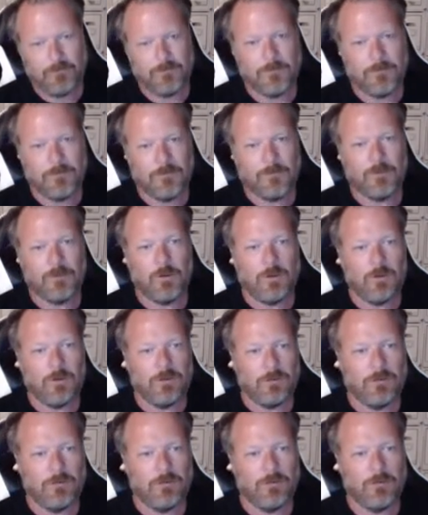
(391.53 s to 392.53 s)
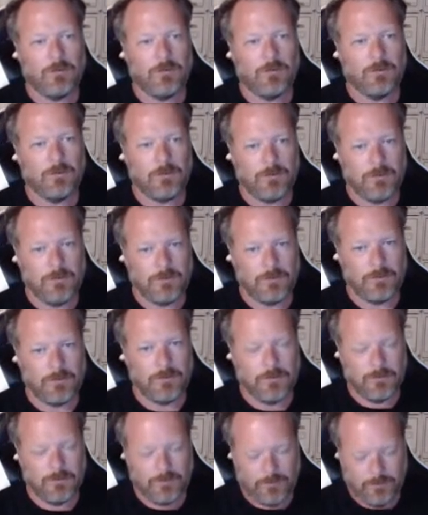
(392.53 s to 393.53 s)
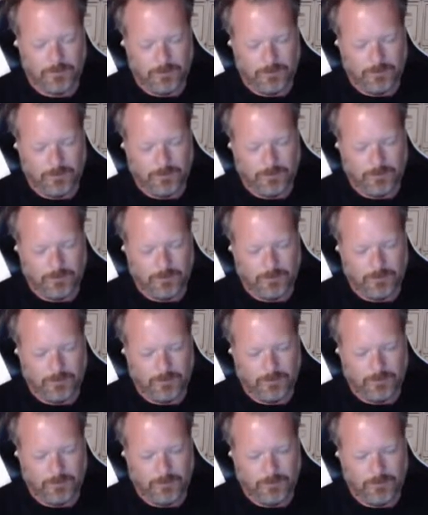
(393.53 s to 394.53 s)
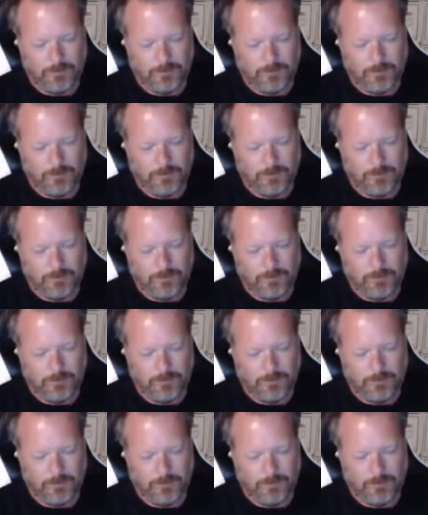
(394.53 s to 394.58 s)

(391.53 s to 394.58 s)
The person shown says nothing.